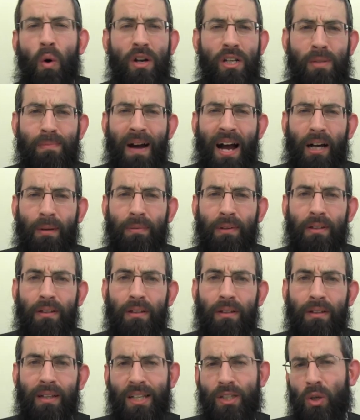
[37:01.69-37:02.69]
or it's makbid,
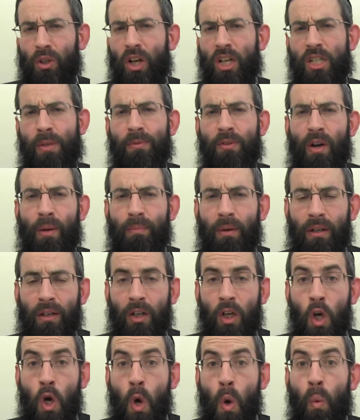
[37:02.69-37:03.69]
it's only asr
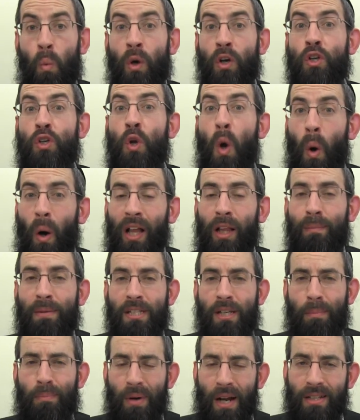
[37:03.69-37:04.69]
d'Rabbanan. When no
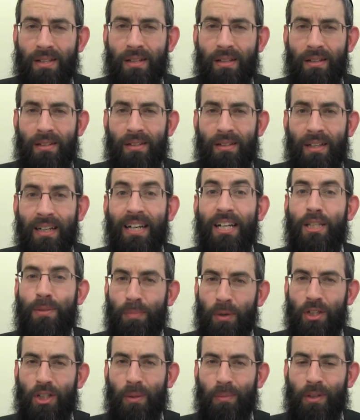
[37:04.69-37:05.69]
elements are present, it's
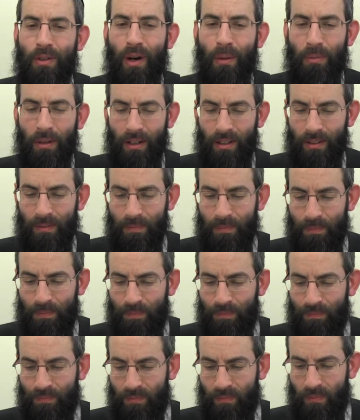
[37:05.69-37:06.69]
mutzah d'Rabbanan.
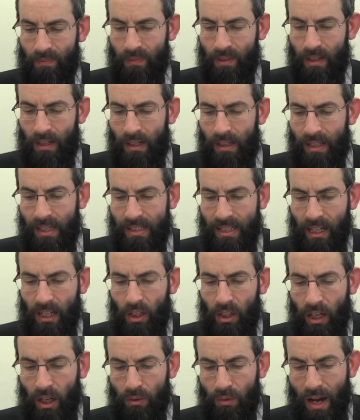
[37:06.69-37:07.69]
Let's take a
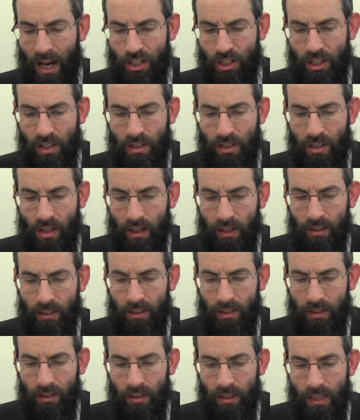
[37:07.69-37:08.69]
look at Rashi inside.
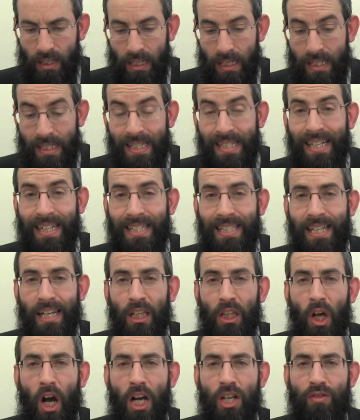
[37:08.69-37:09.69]

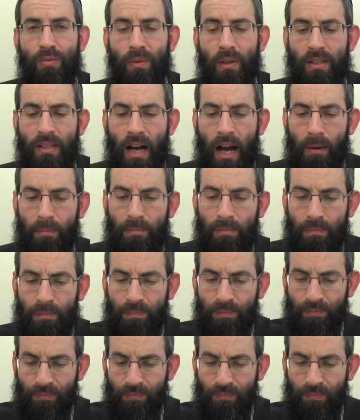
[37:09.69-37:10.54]
16 lines from the top,